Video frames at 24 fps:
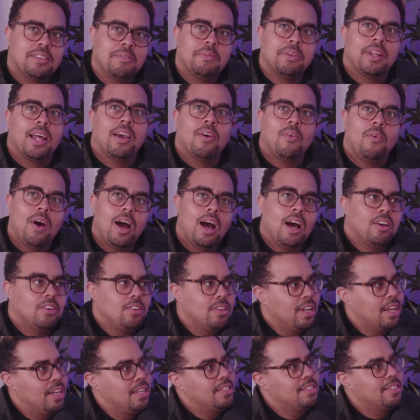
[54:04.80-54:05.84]
that, to be like, wow,
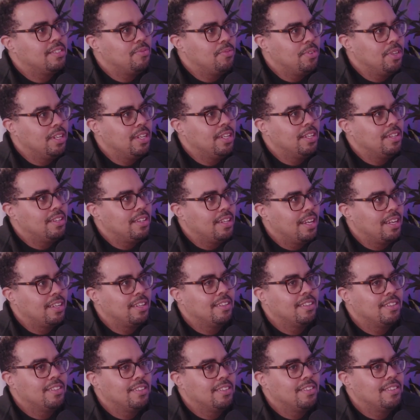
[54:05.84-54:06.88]
you guys really
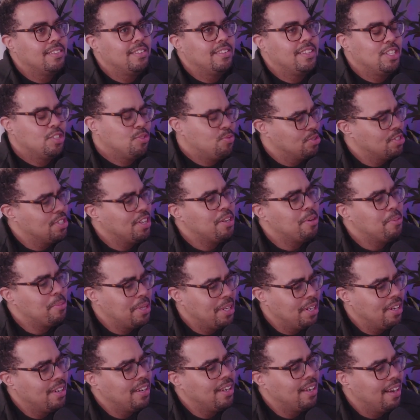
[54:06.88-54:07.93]
think this was gonna
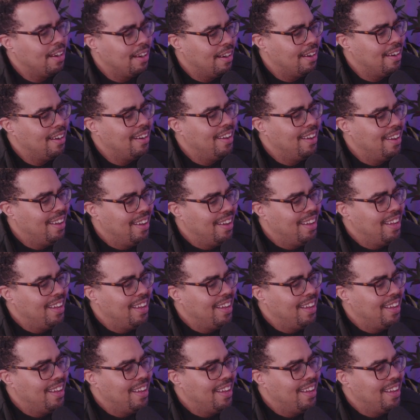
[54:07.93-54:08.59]
be your year.